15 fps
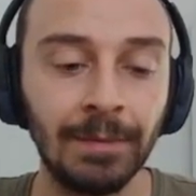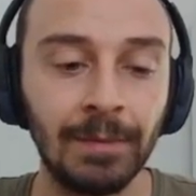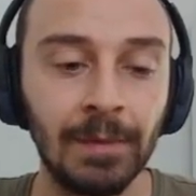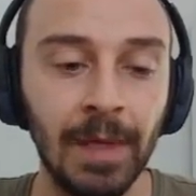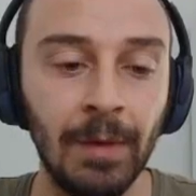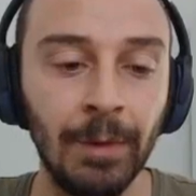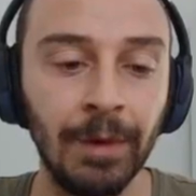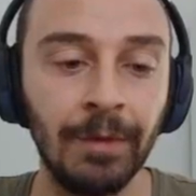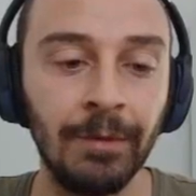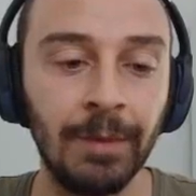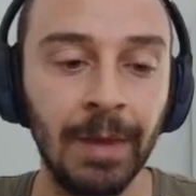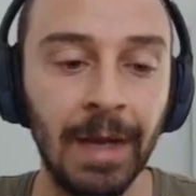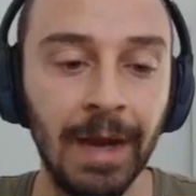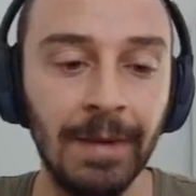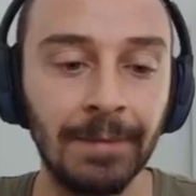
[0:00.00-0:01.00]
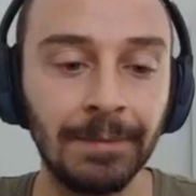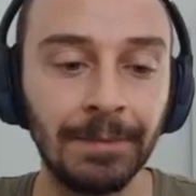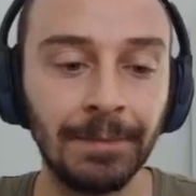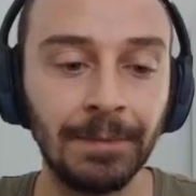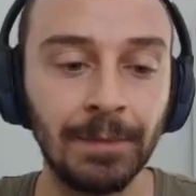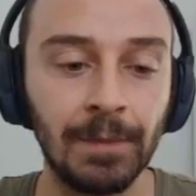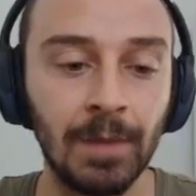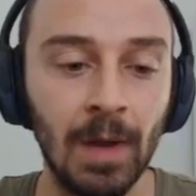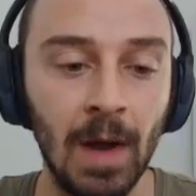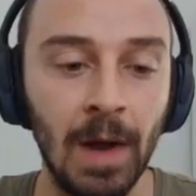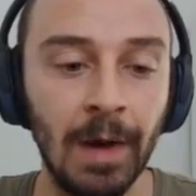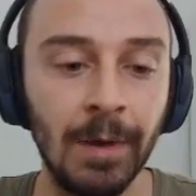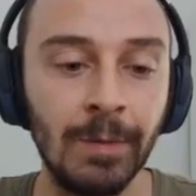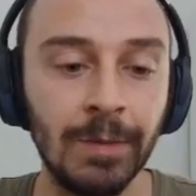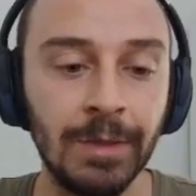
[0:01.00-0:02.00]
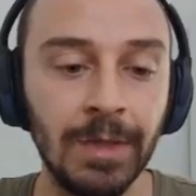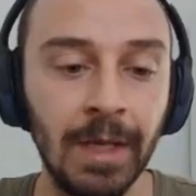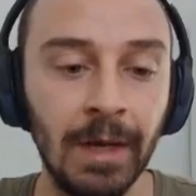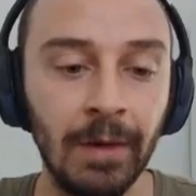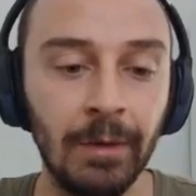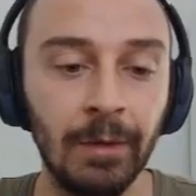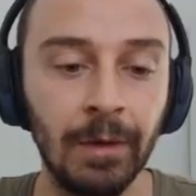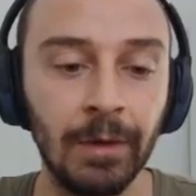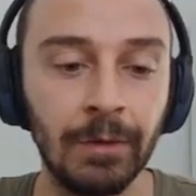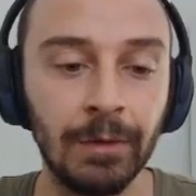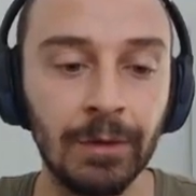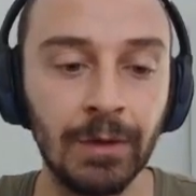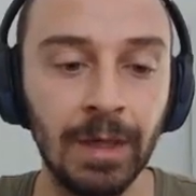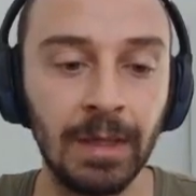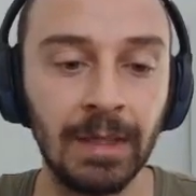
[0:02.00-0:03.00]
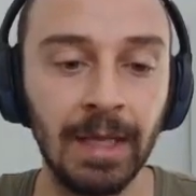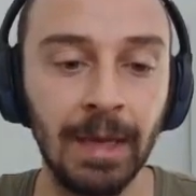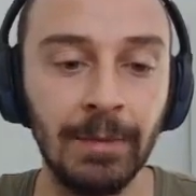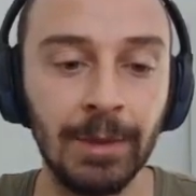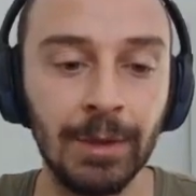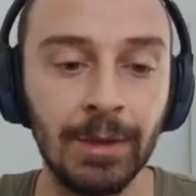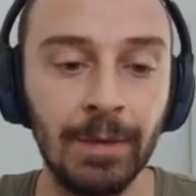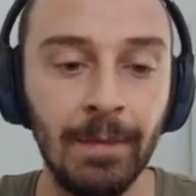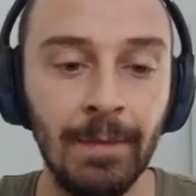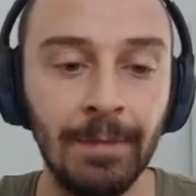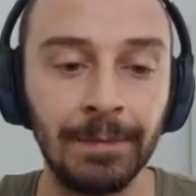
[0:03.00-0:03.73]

that will give me 100% critical strike damage.